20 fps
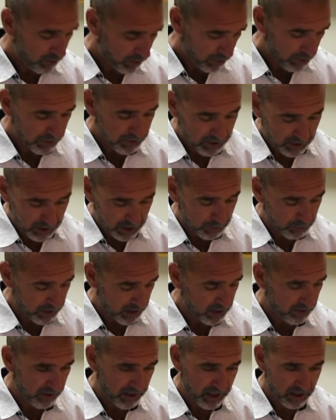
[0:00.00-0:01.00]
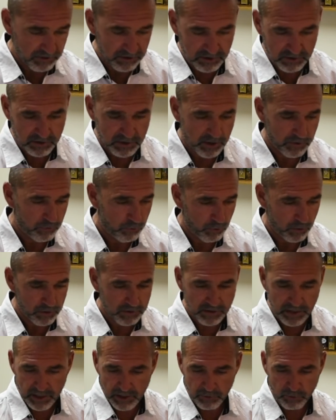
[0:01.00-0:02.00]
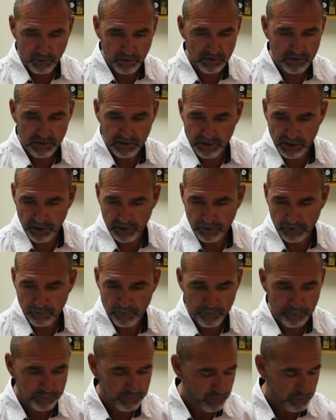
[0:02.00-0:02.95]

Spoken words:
learned a little bit of how this stuff works, how it works together.